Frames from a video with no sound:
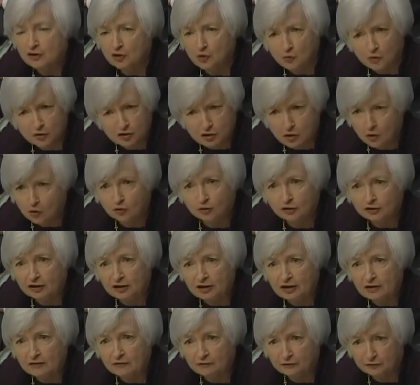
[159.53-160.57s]
that was
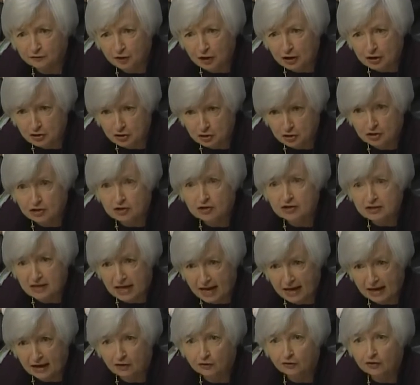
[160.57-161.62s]
holding inflation
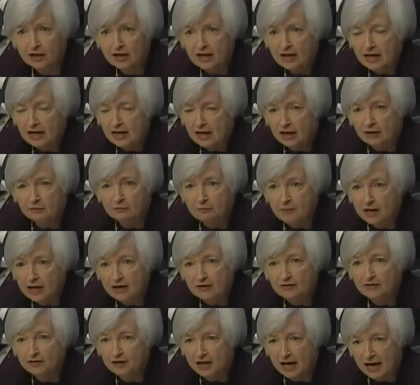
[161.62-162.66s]
down and
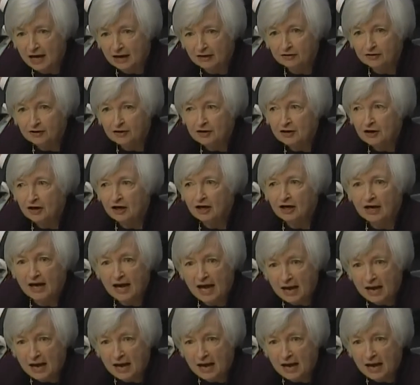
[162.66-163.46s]
made that uh,